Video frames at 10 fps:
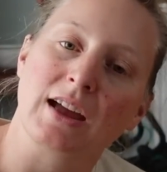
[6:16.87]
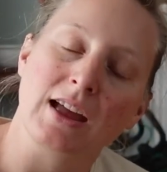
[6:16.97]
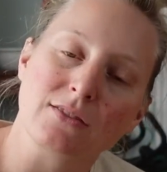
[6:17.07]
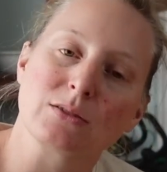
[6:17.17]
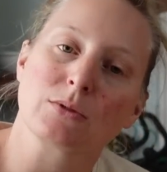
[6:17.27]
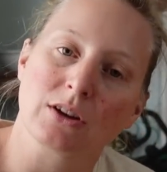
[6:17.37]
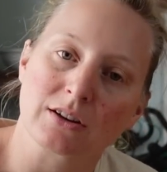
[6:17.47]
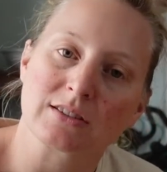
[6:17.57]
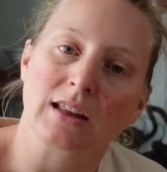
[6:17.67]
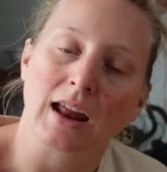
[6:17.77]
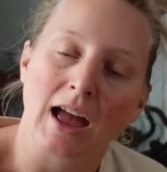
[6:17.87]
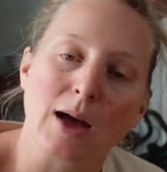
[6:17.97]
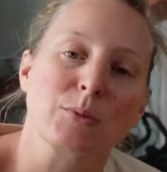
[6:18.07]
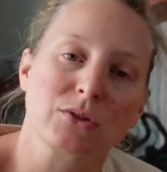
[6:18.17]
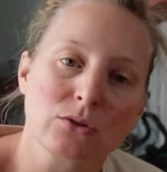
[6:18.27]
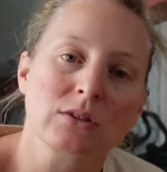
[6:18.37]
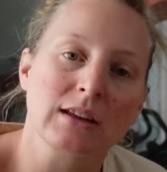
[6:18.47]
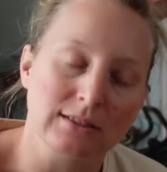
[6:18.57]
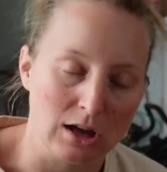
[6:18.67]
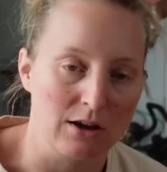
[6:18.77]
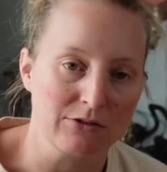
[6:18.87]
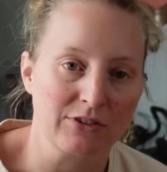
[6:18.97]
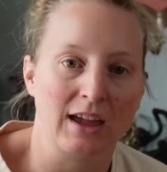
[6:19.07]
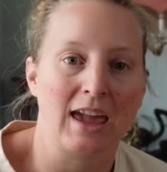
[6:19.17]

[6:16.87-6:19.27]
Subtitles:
I have some Clarks that I absolutely love,